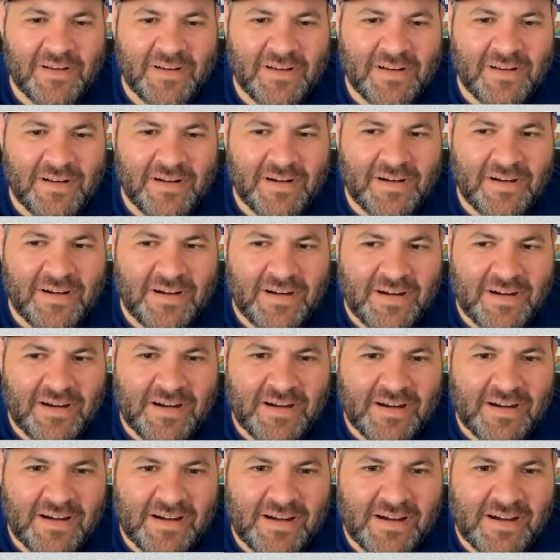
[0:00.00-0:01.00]

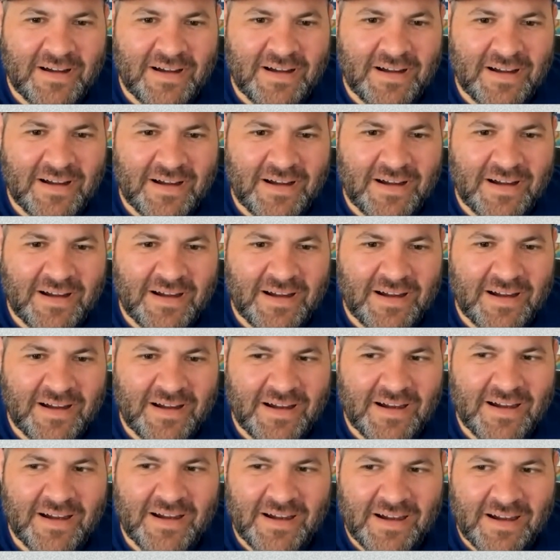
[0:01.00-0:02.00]

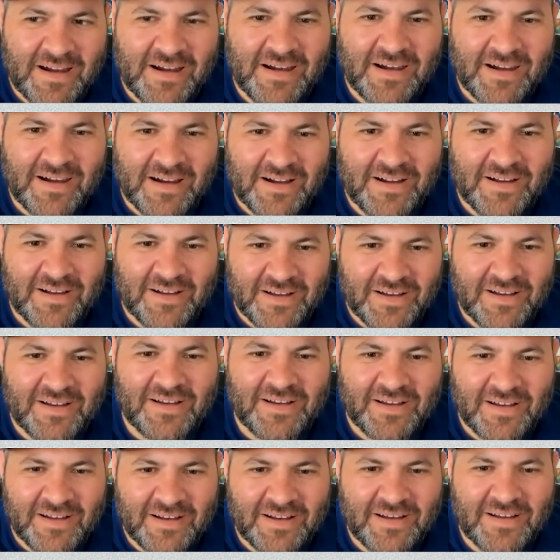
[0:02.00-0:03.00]

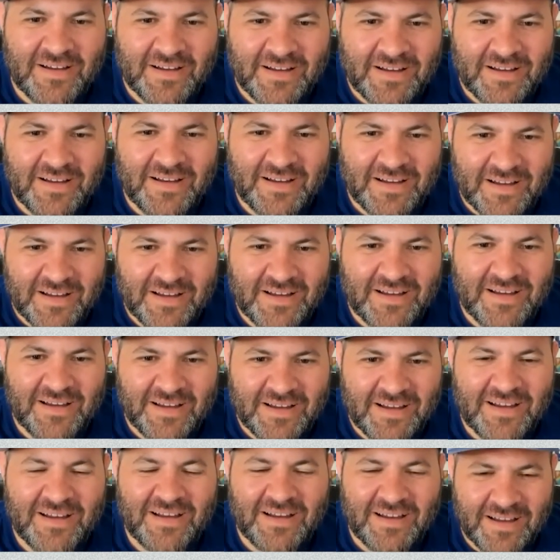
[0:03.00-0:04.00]

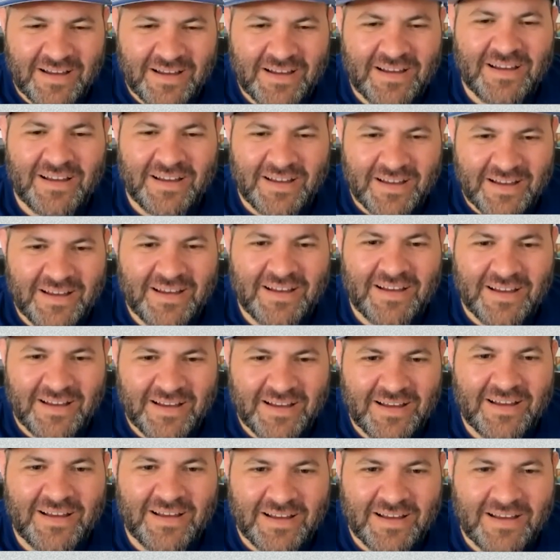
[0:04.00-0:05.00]

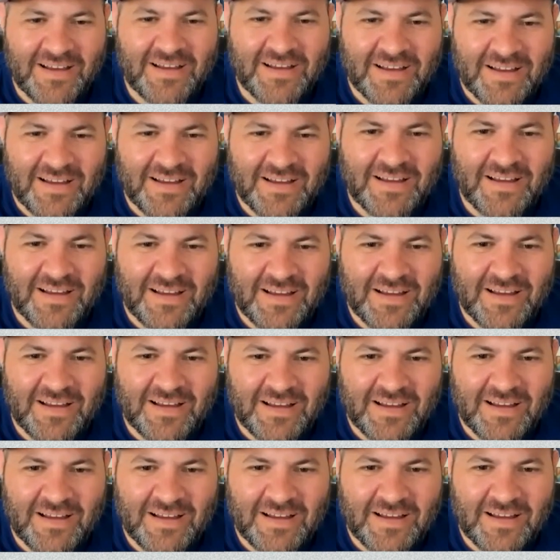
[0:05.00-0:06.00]

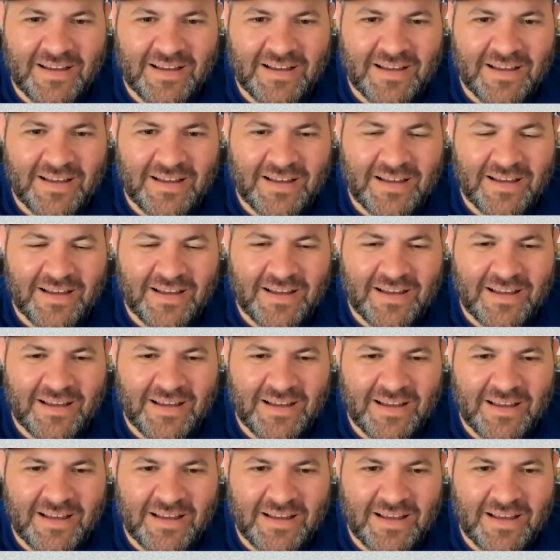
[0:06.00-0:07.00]

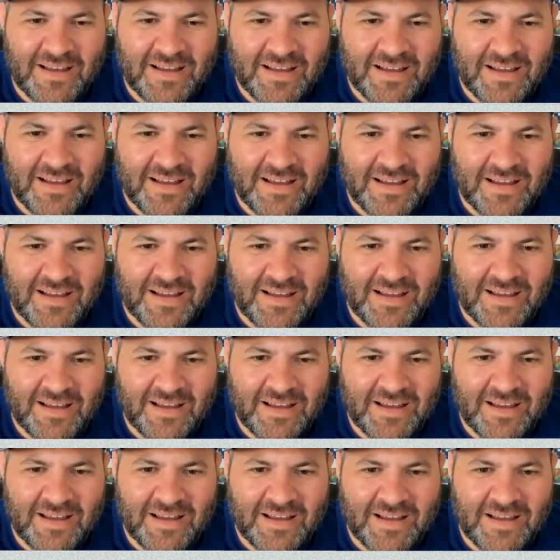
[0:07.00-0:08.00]
The person shown says nothing.